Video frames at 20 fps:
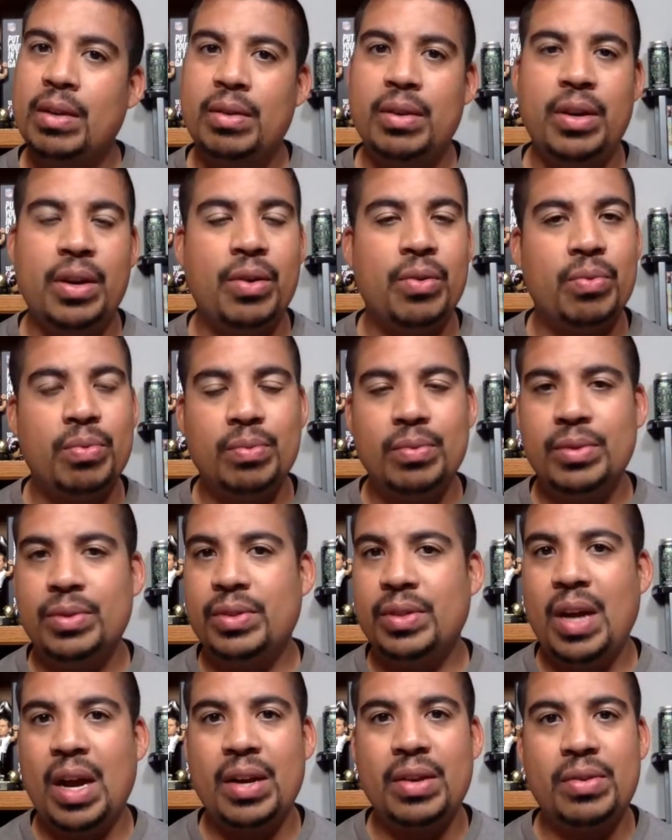you know,
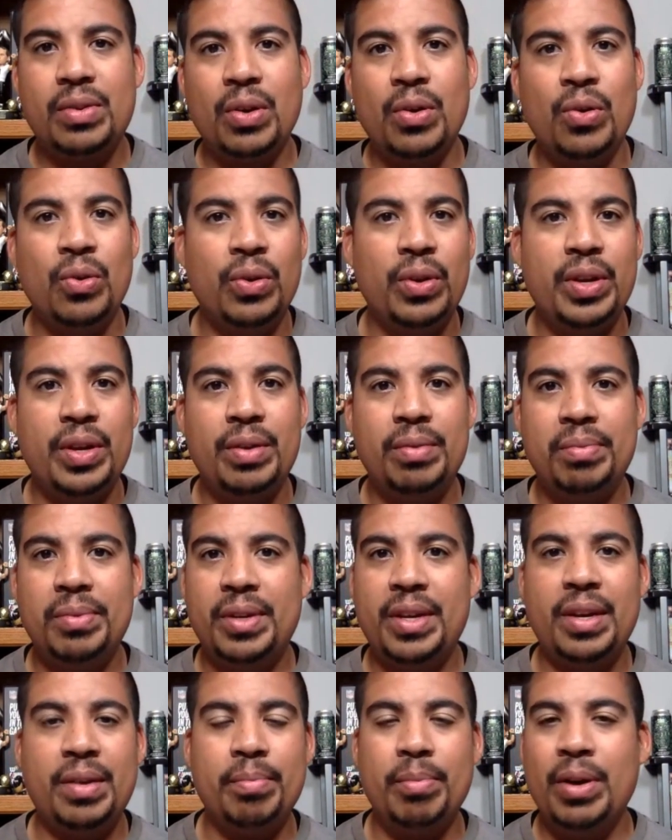let's not totally
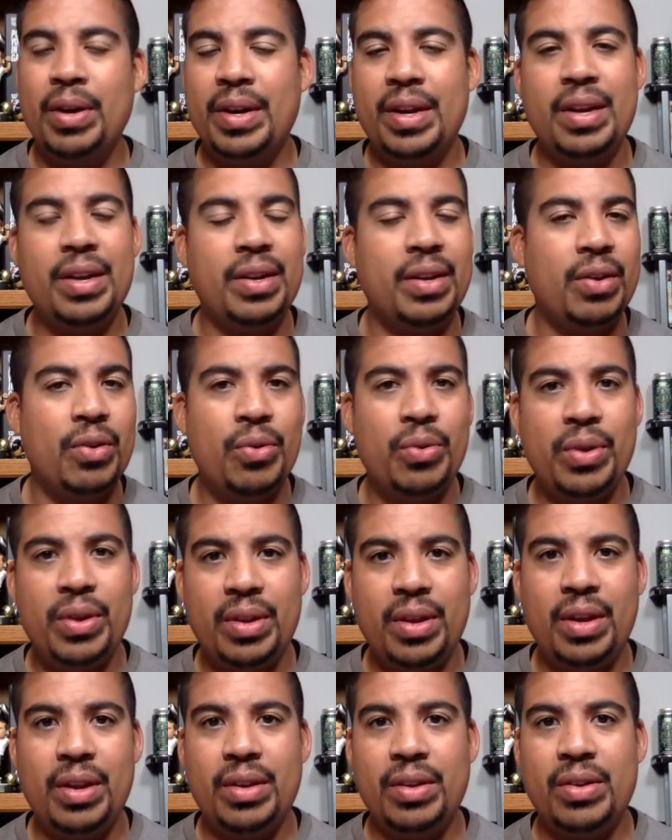get muddy and go
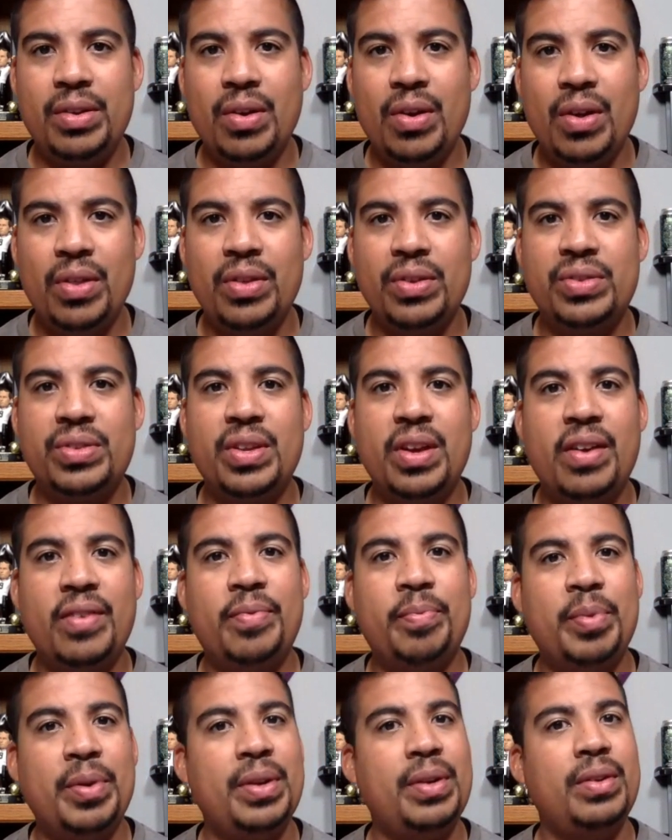into all the stuff.
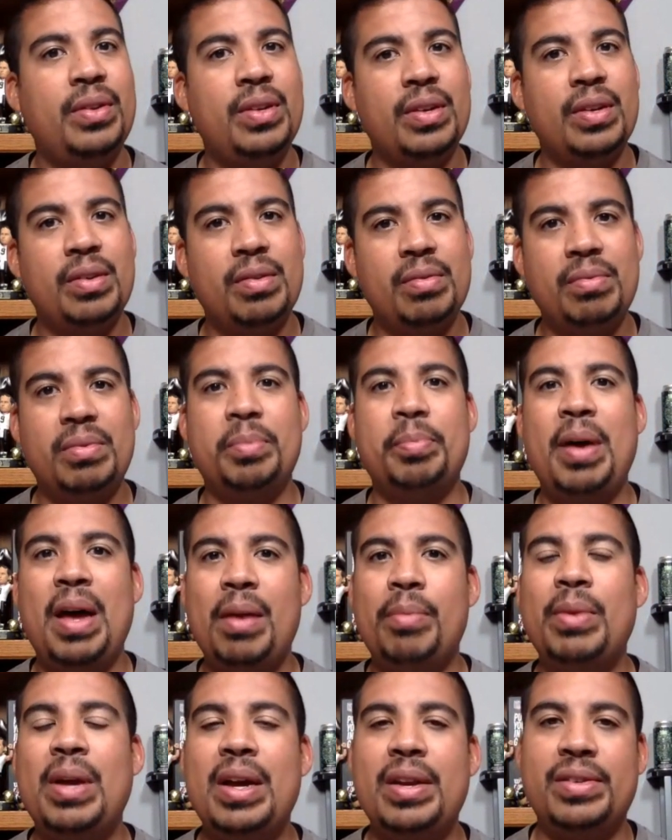But look, the
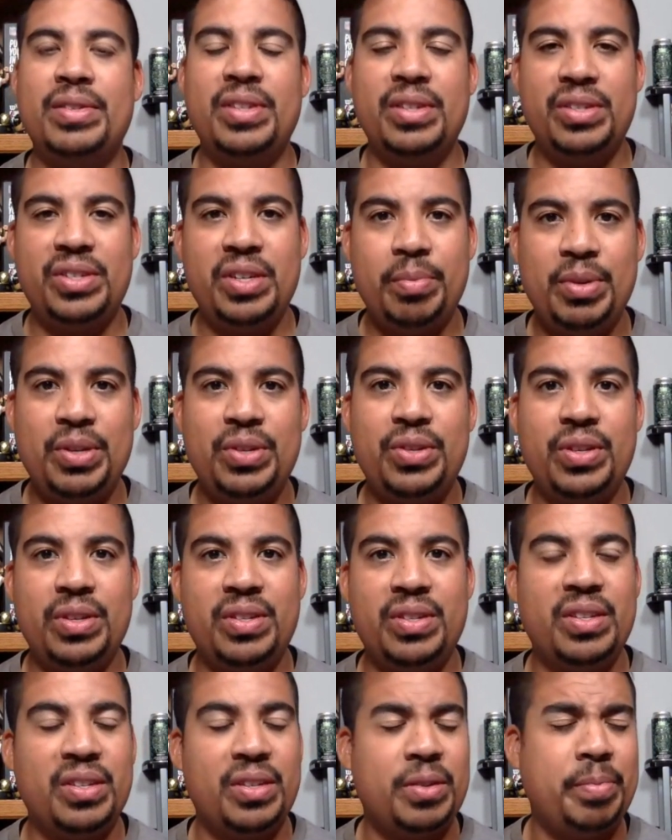bottom line is that Jimmy
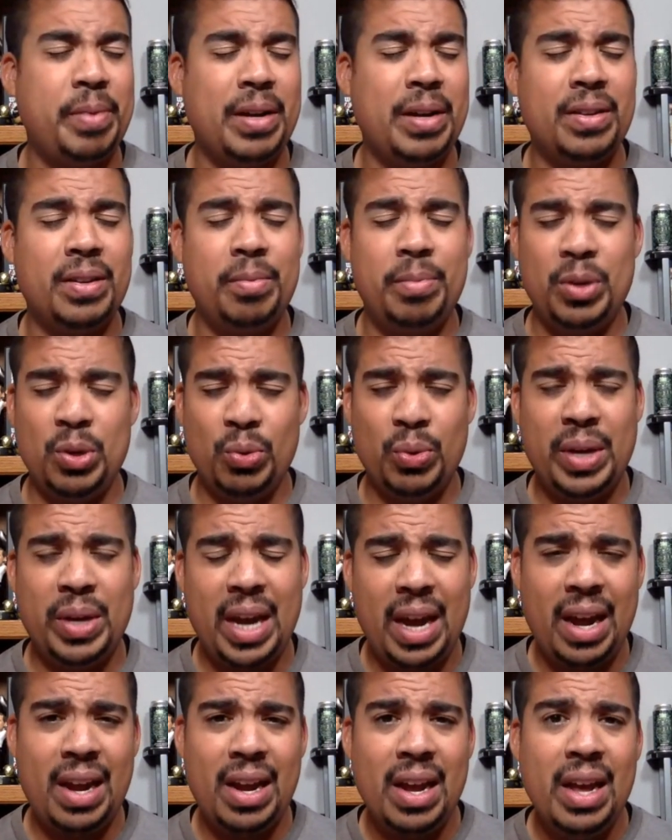is expected to be
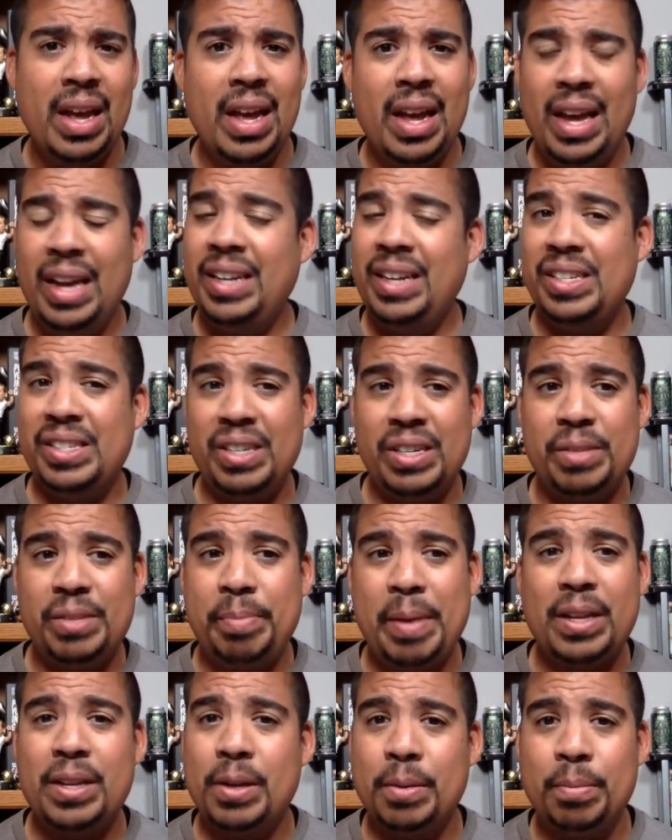okay, and he's
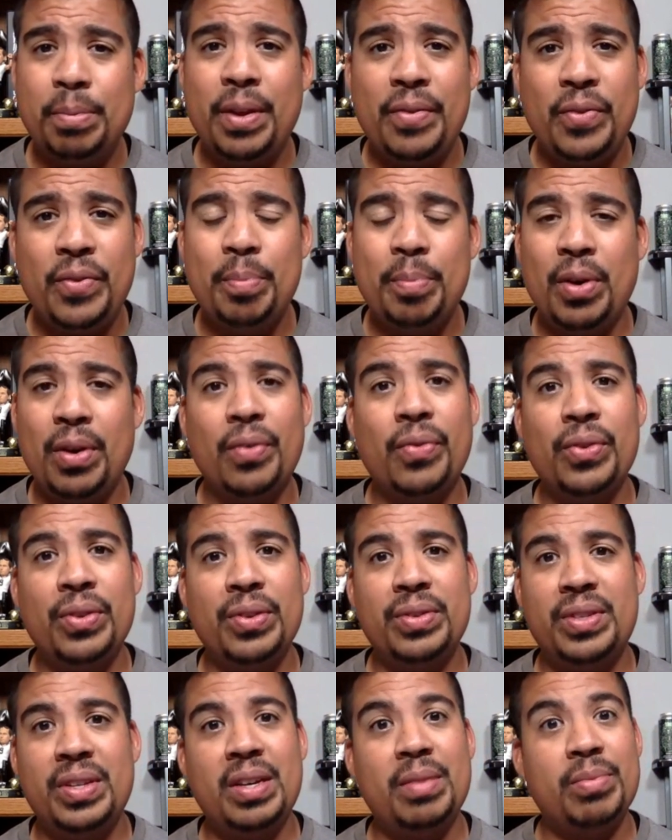expected to play football for
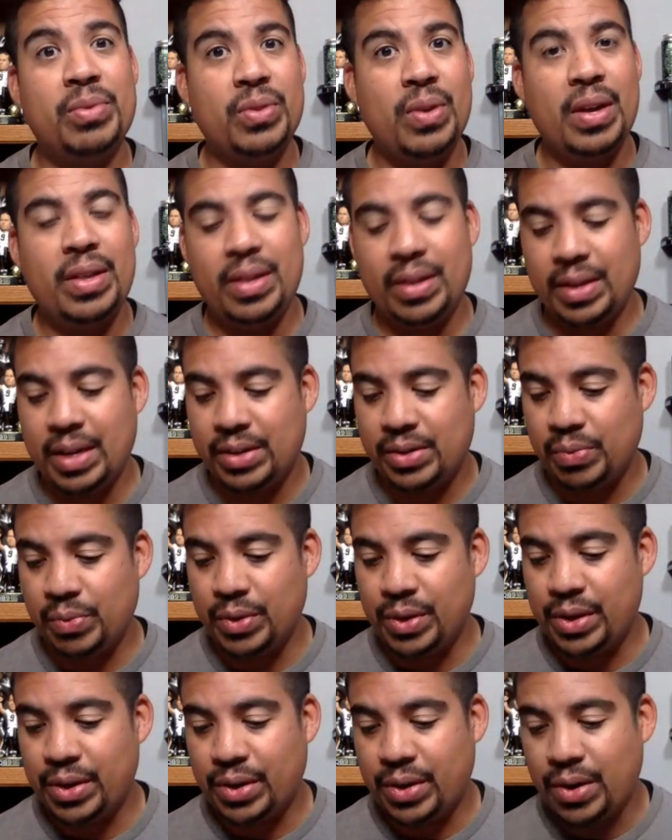this team. So I think that's
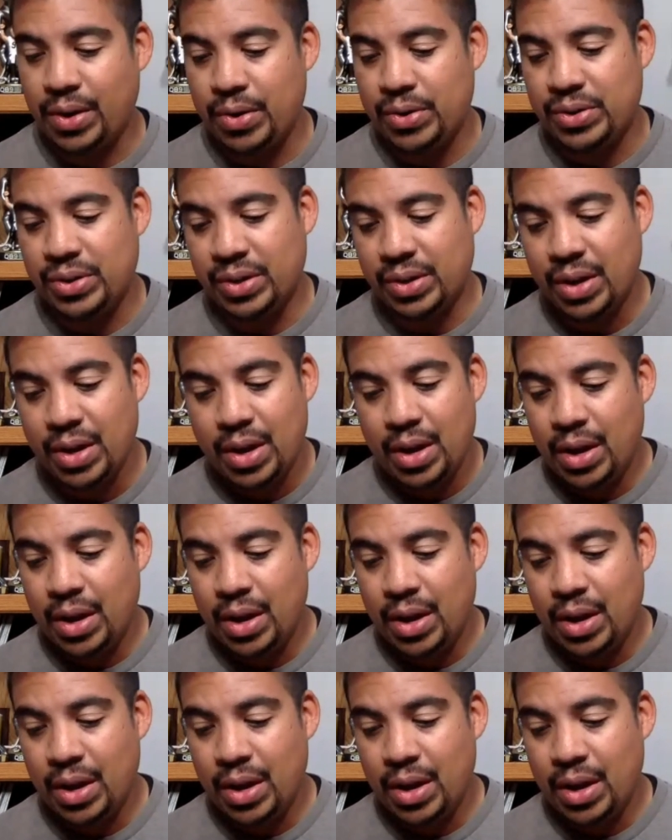really encouraging.